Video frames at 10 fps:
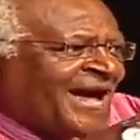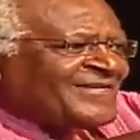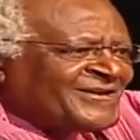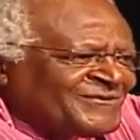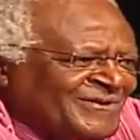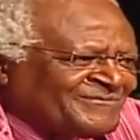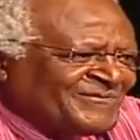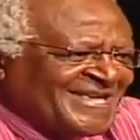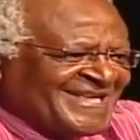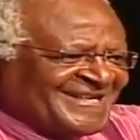other human
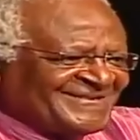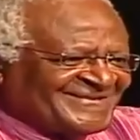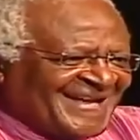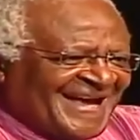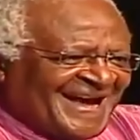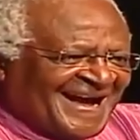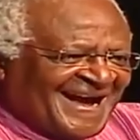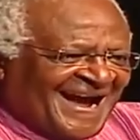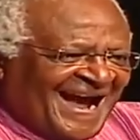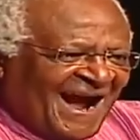beings
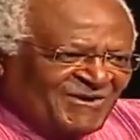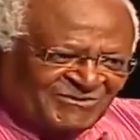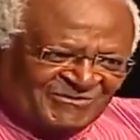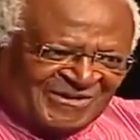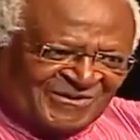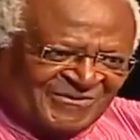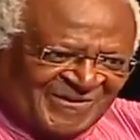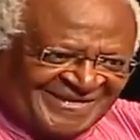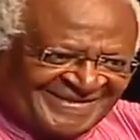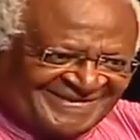how to be human.